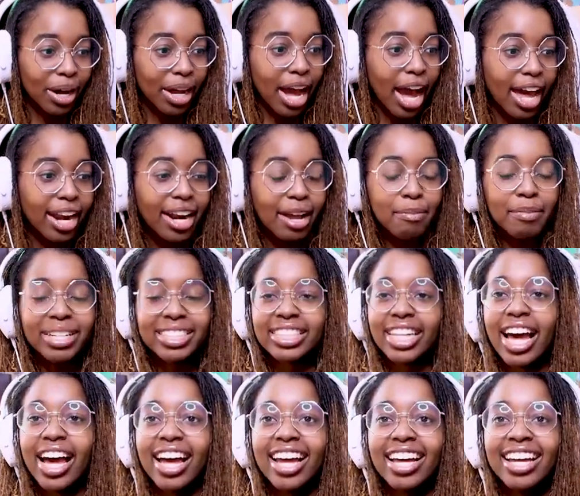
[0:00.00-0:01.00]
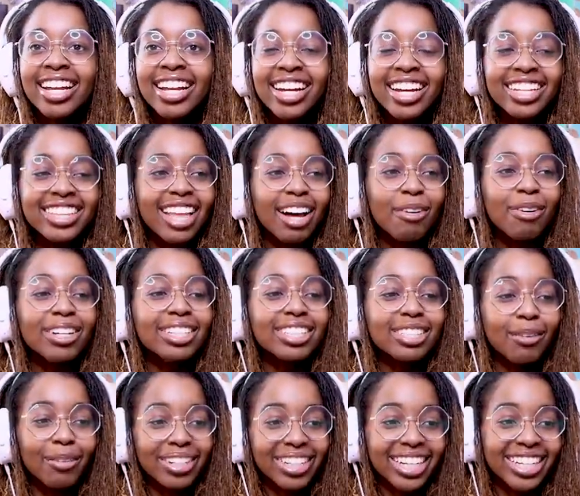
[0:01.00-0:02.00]
What? How did I miss that? That was
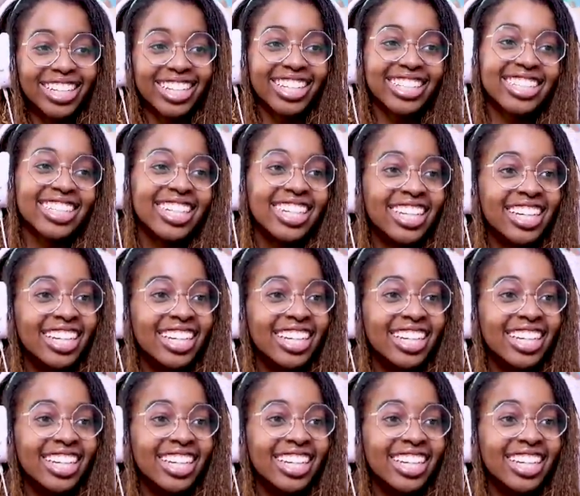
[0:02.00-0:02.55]
so ridiculous.